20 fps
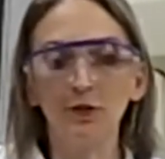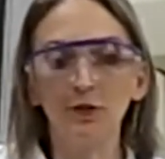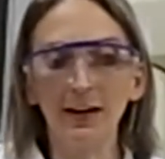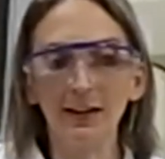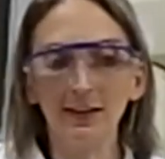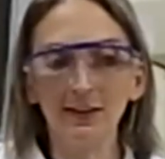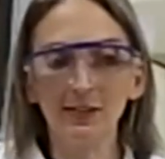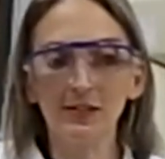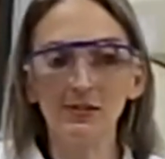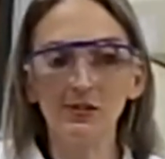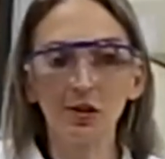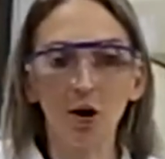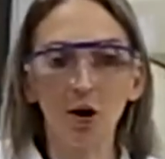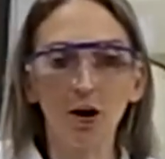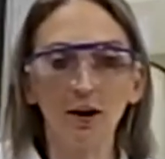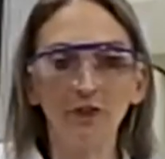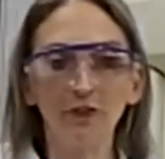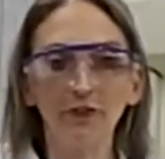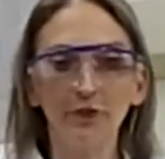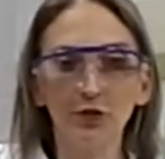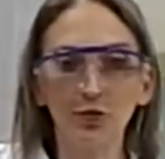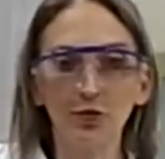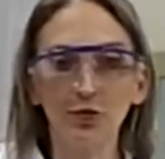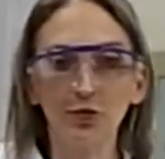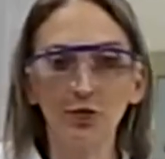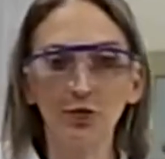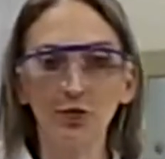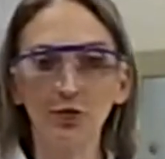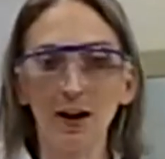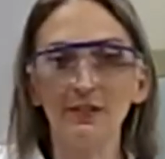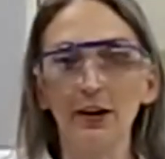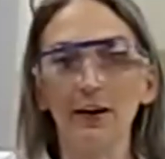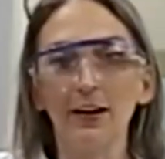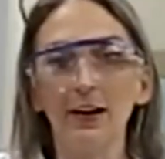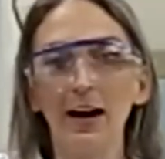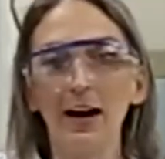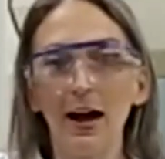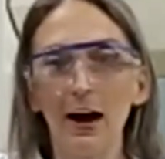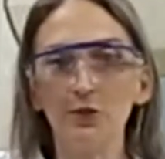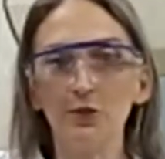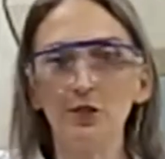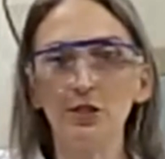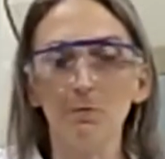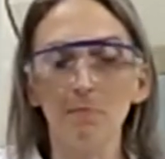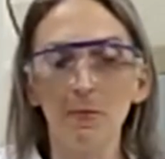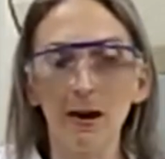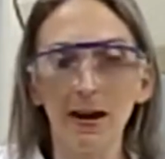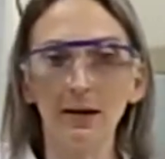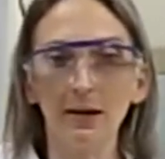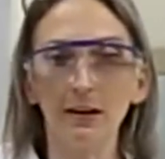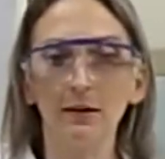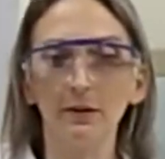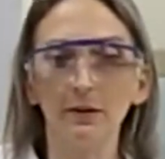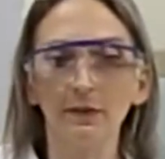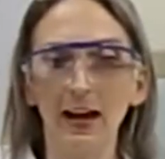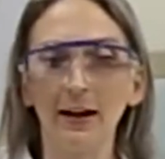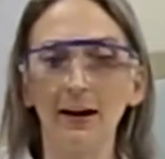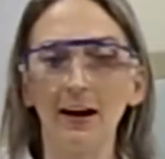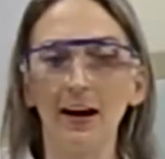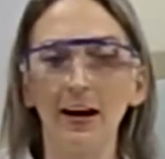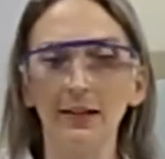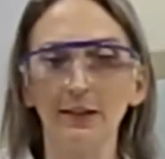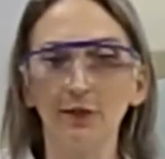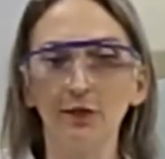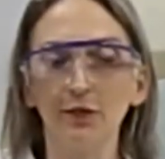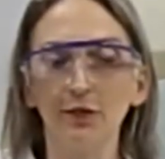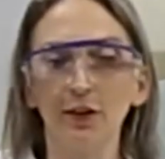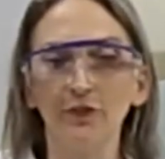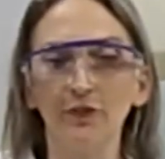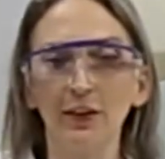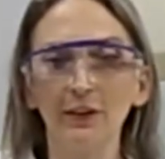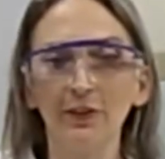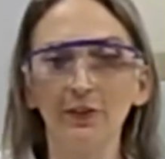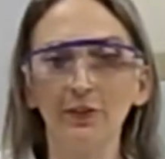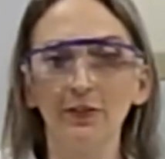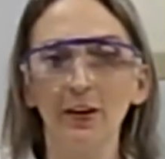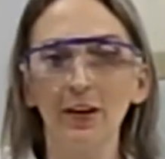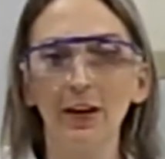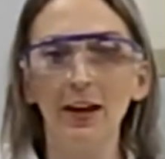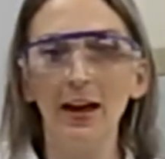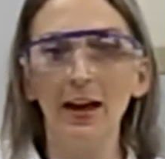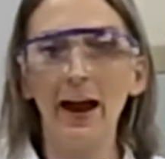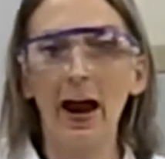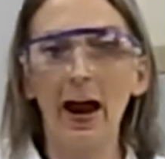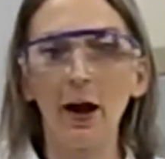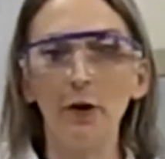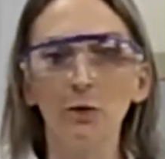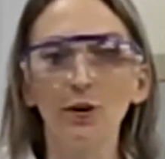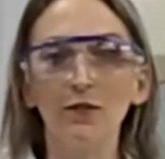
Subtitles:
So scientists are trying to figure out how to make that kind of surface,